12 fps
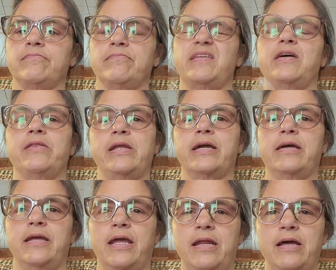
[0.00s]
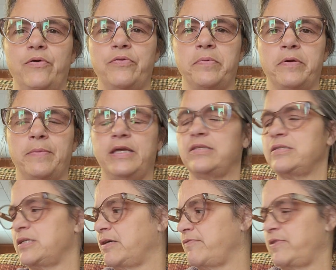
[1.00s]
No, then I got to get a health permit and
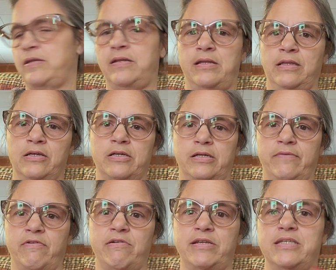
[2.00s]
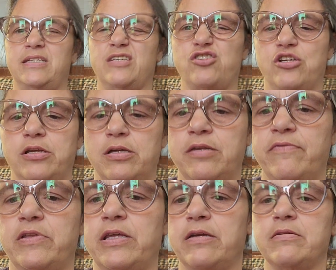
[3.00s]
stuff. And look at it, I've already touched it and
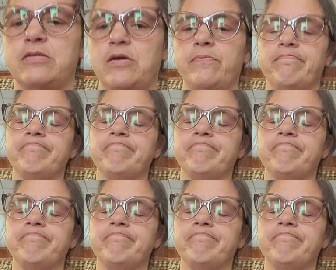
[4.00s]
everything. So,